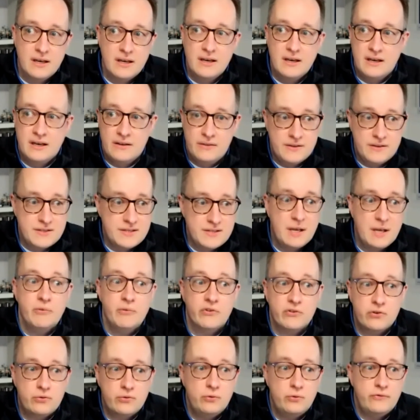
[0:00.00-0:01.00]
And the same is
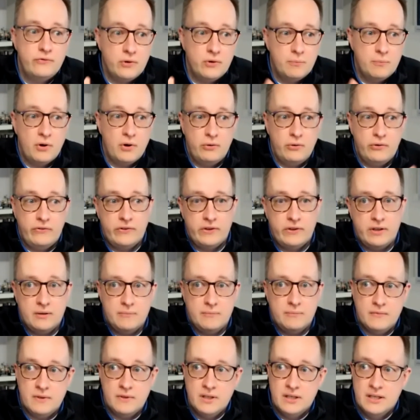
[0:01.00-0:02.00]
true for most
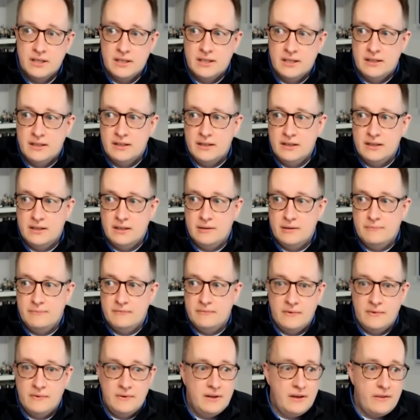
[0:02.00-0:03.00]

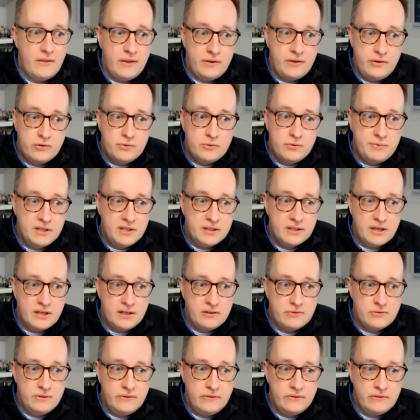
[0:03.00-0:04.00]
other European
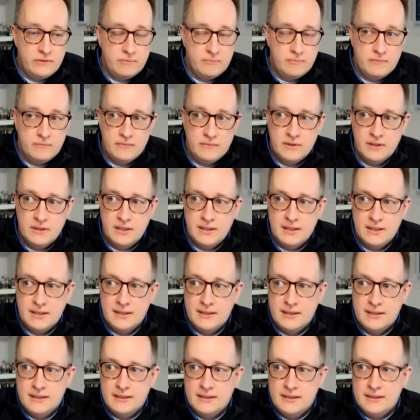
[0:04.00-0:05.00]
countries.
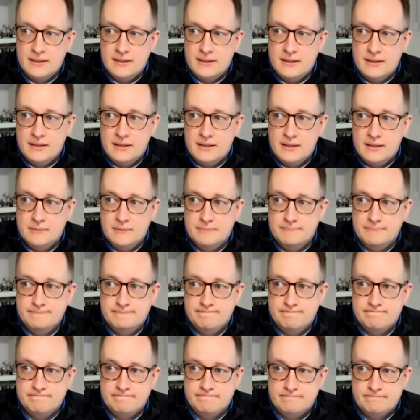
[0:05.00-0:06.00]
Mm-hmm.